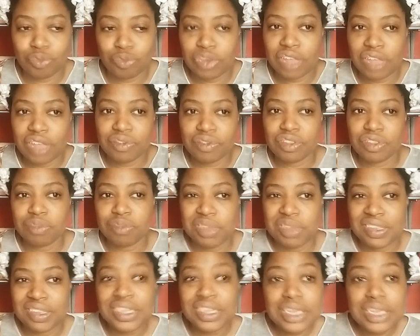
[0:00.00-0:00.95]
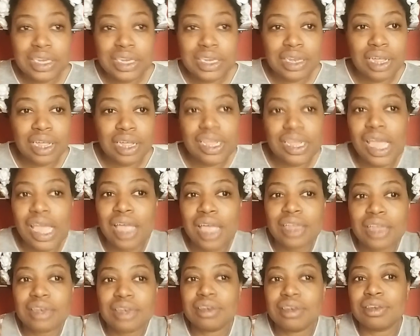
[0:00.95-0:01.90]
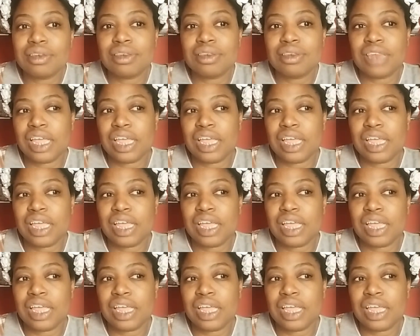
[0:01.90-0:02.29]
never to be seen again.